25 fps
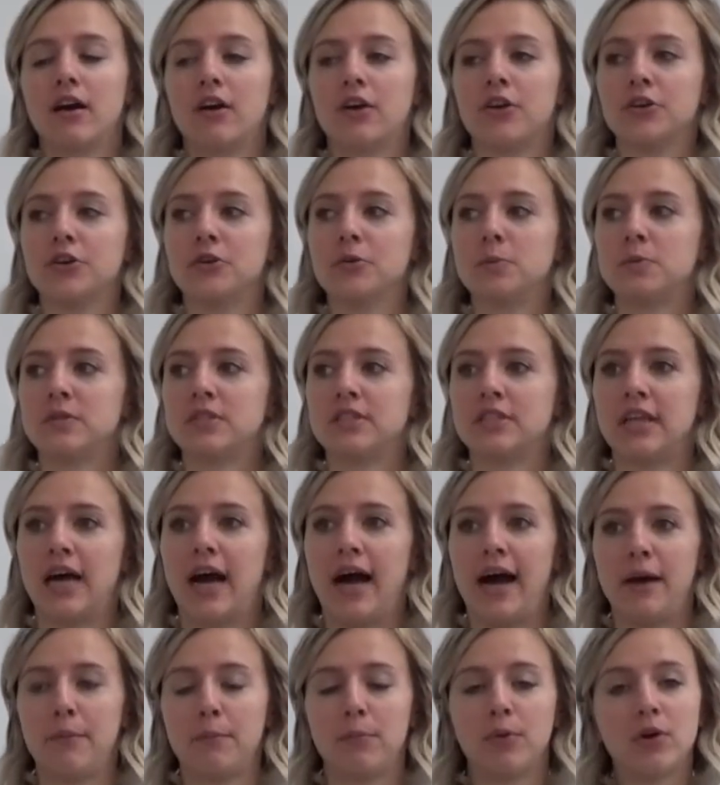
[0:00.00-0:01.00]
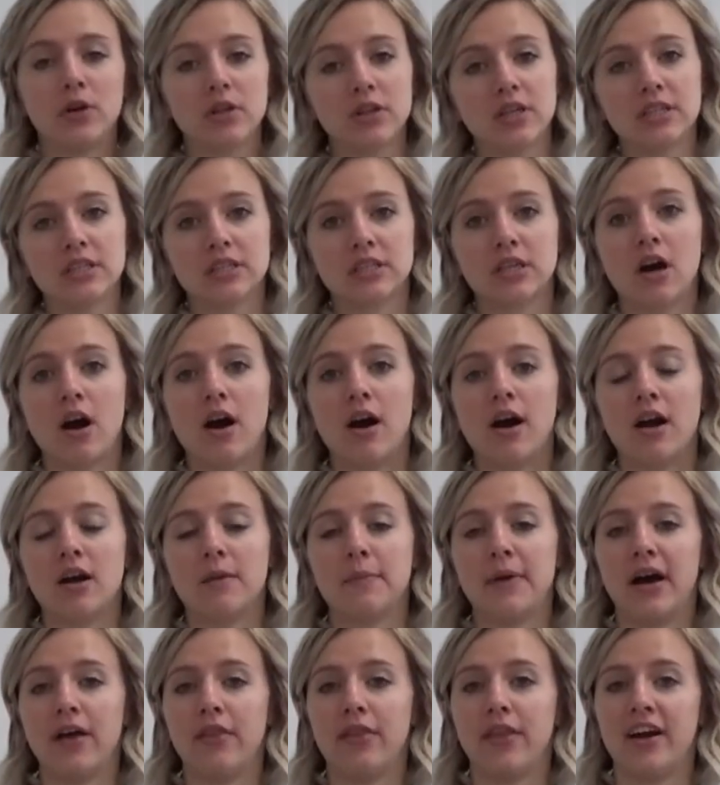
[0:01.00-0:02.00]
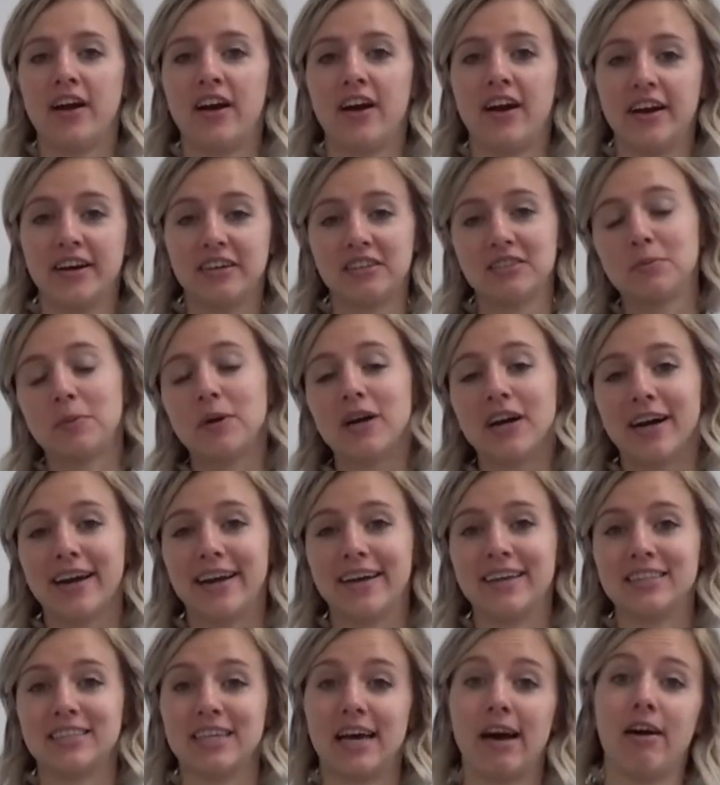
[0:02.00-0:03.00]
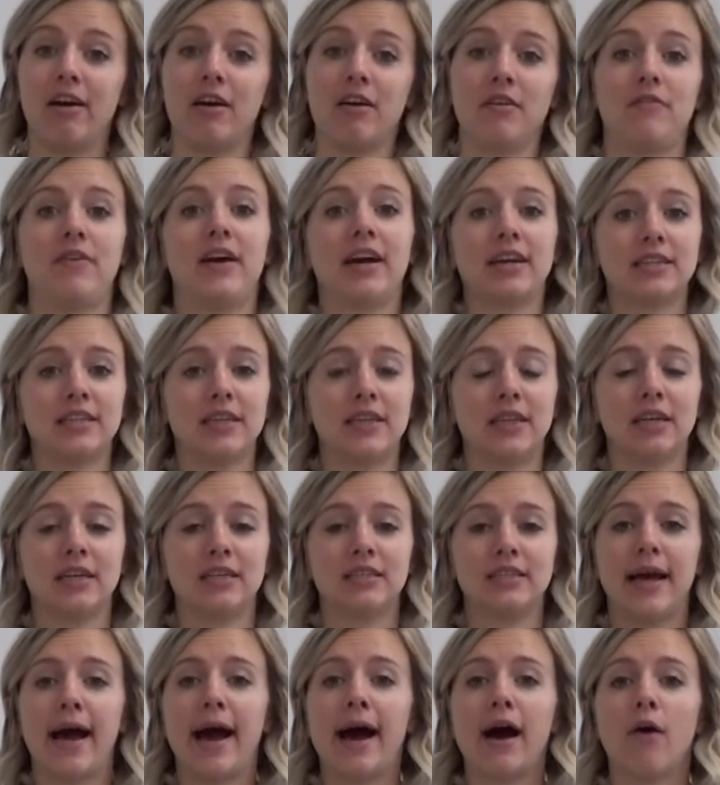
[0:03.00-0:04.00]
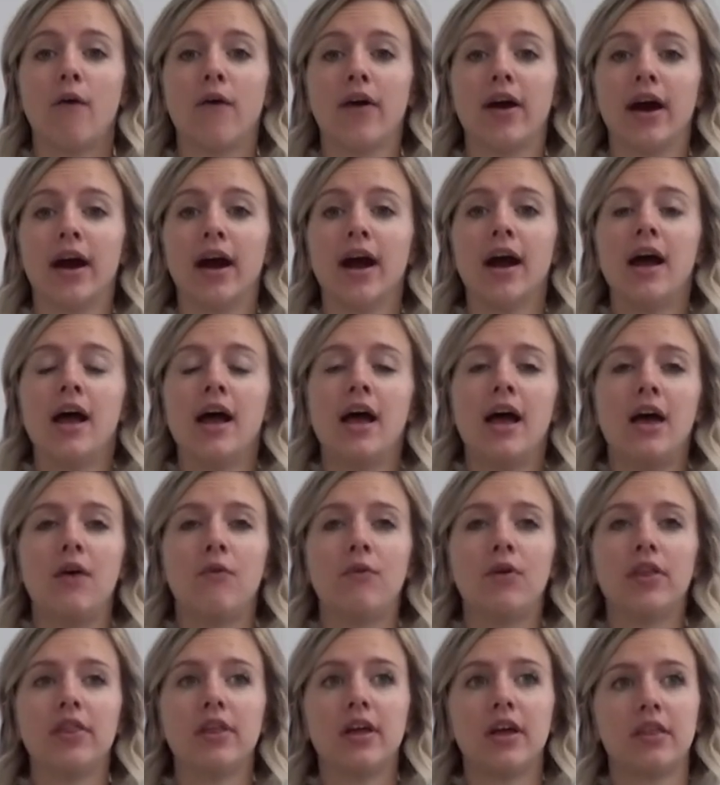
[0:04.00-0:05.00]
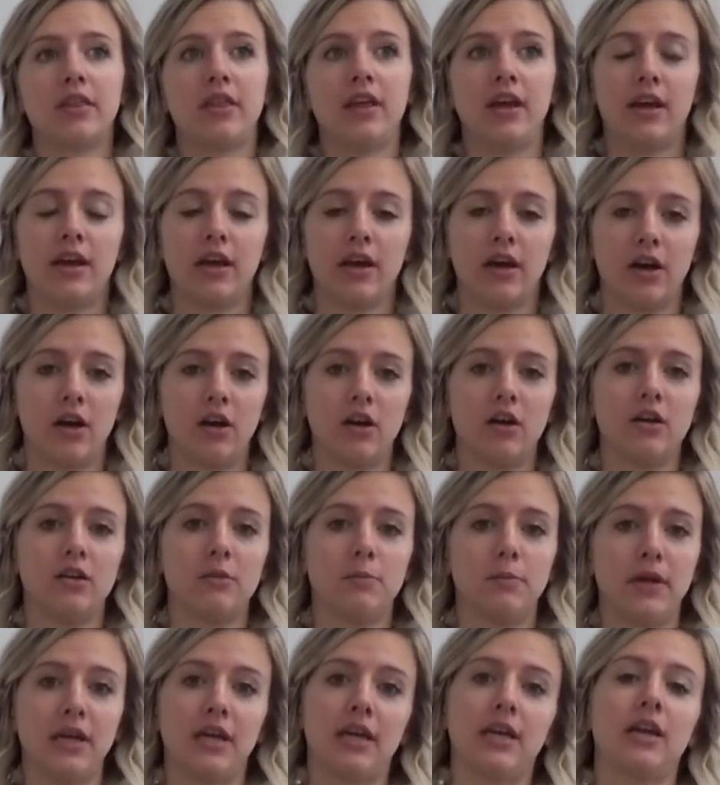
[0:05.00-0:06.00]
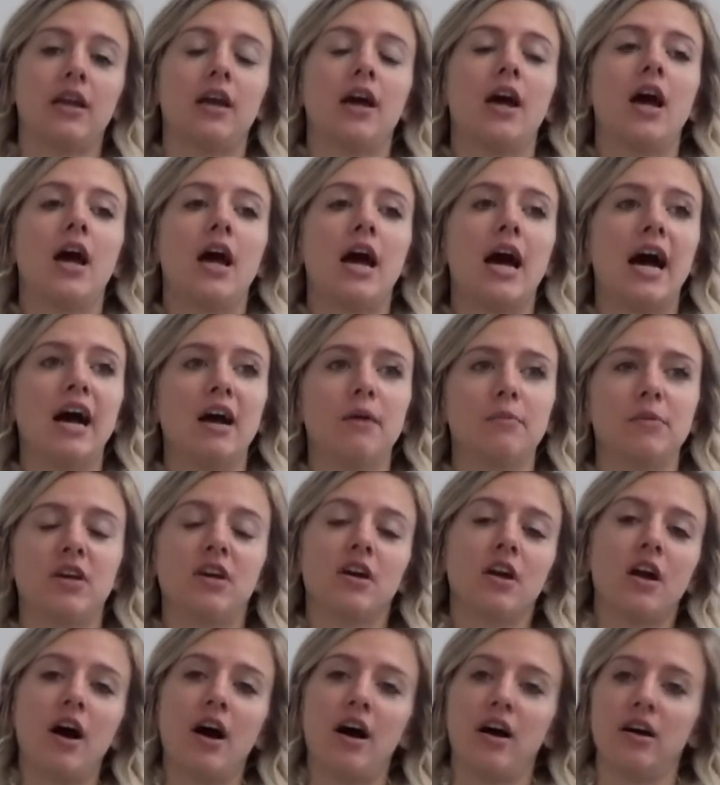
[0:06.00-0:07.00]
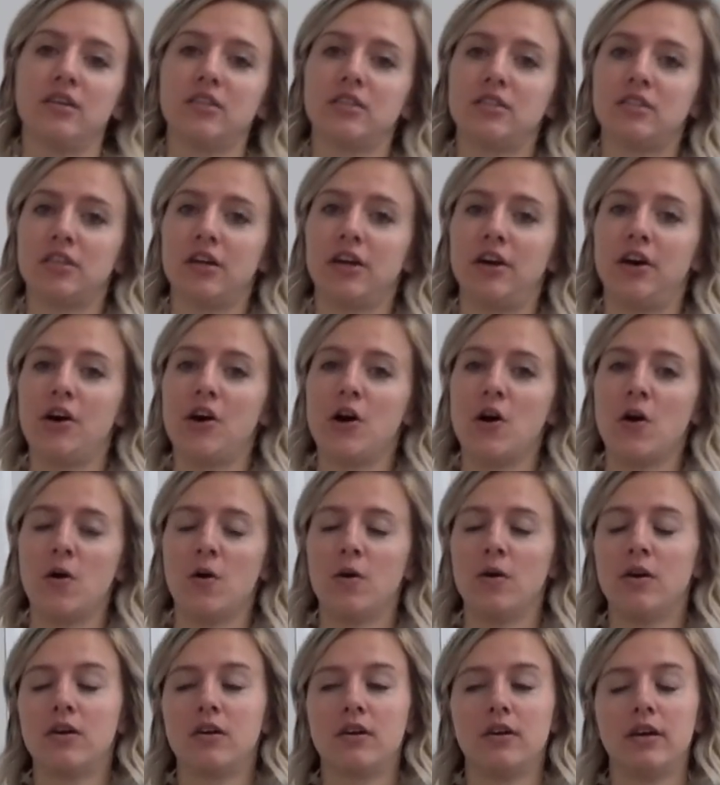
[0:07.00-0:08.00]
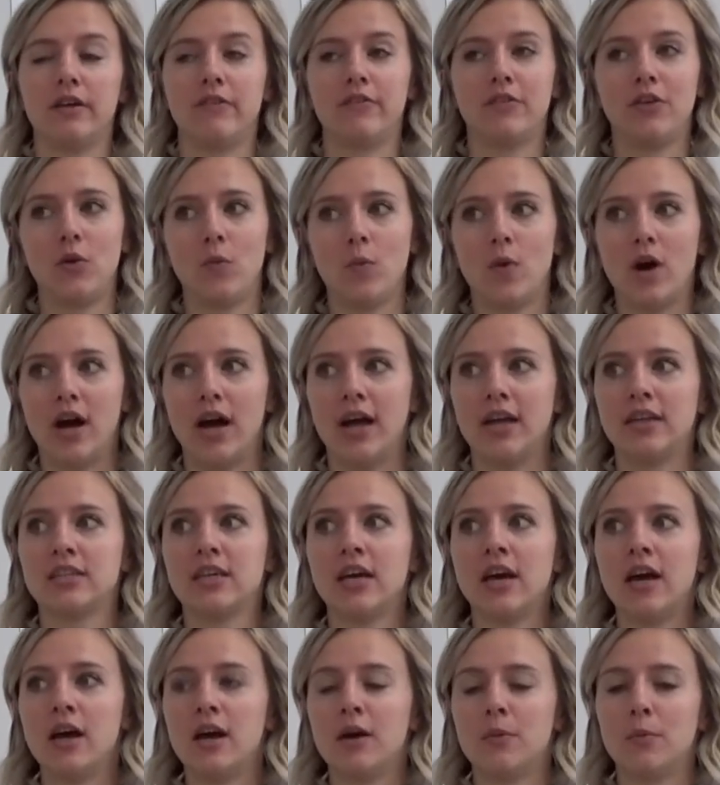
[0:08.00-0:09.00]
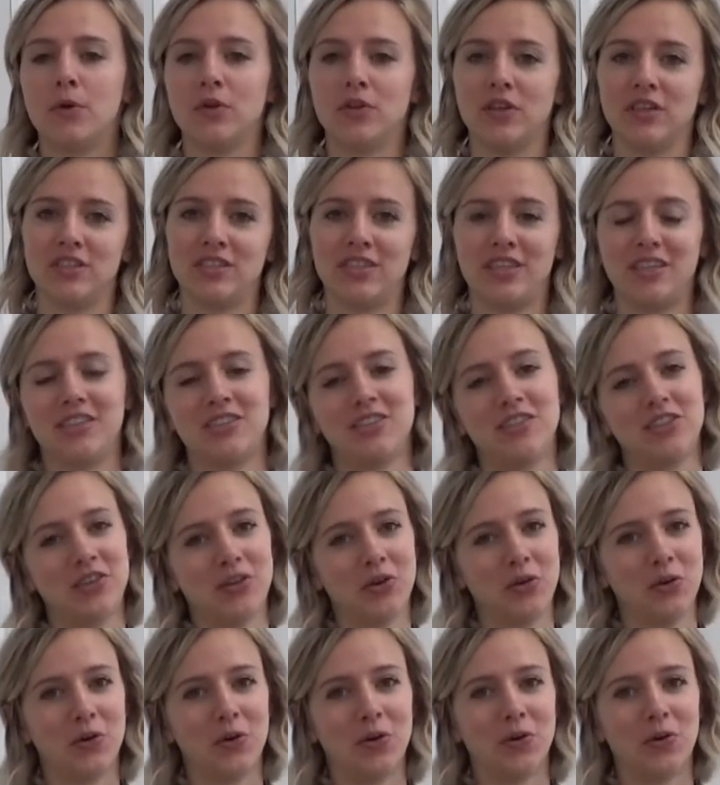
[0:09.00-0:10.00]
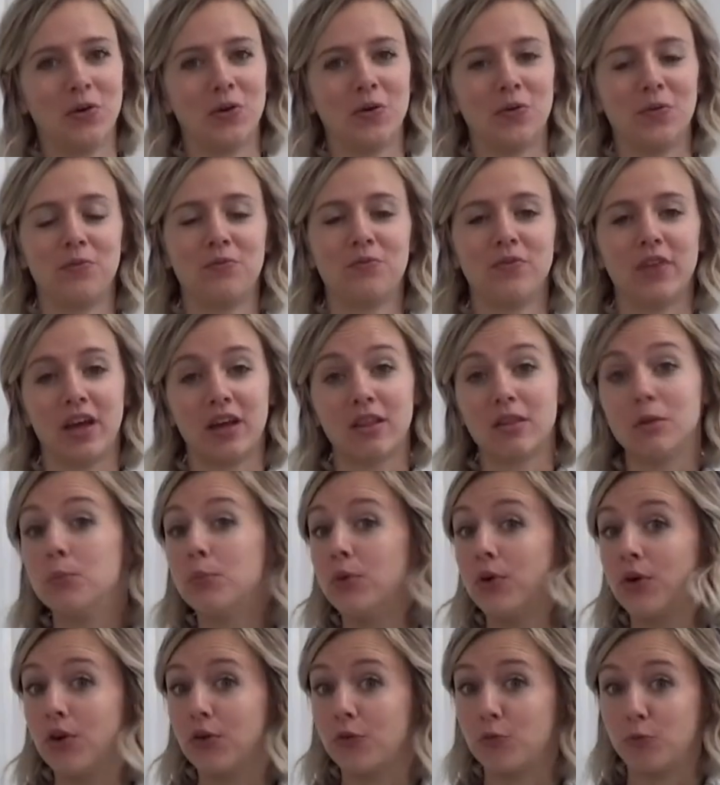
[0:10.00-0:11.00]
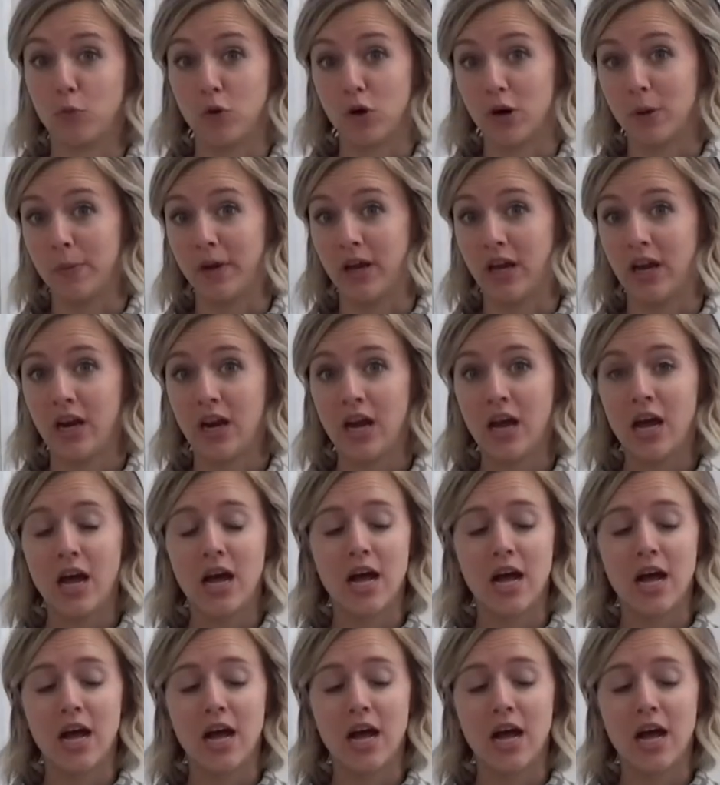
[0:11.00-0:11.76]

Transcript: groups that pulled this card about their experience, how it affected their tower, and what they think it could mean. You could also, if you want, pull this into like the Book of Mormon.